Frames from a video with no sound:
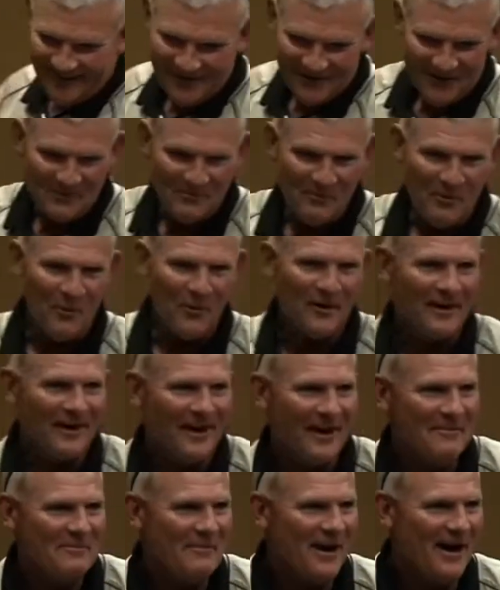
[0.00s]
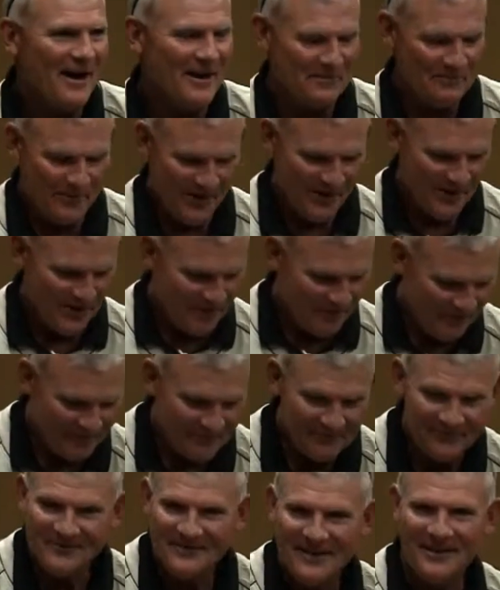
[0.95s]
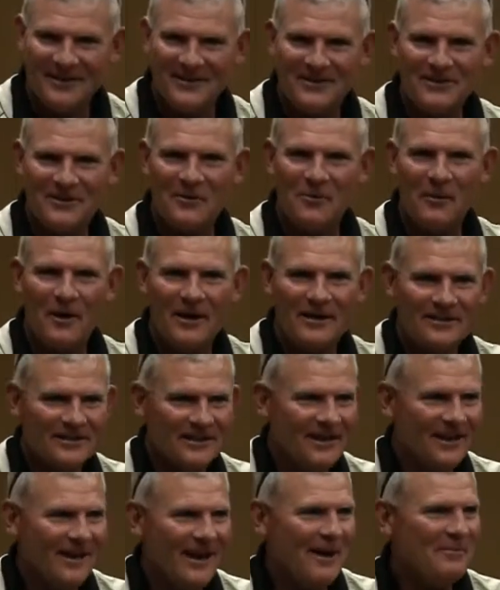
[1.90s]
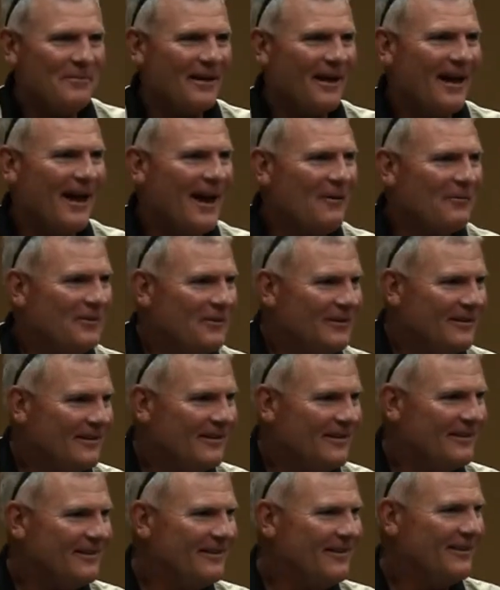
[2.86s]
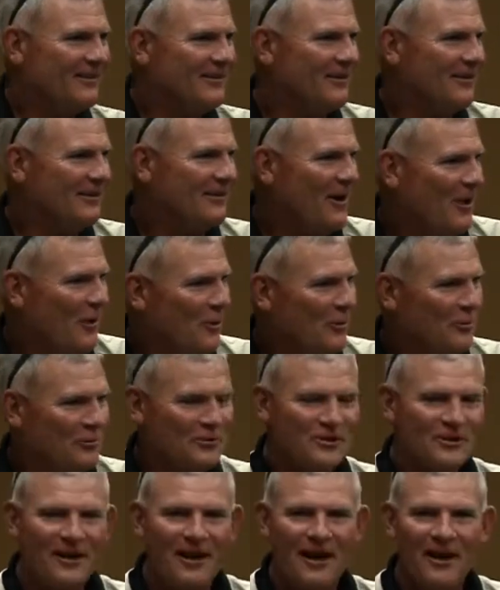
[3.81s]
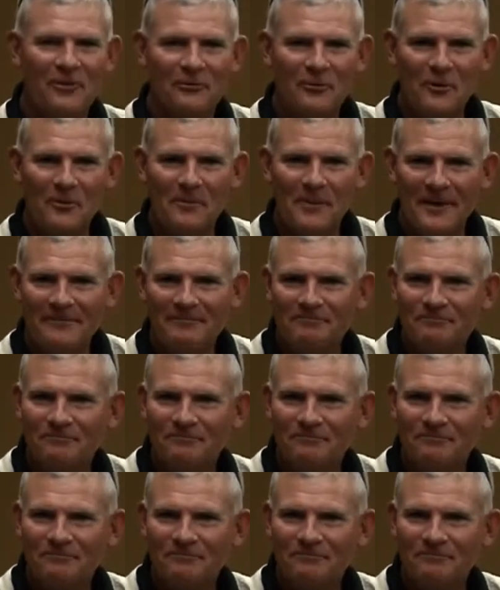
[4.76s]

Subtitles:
Good morning. I'm Mike Poe from Tennessee Wesleyan. I'm the guy with the hole shot through me.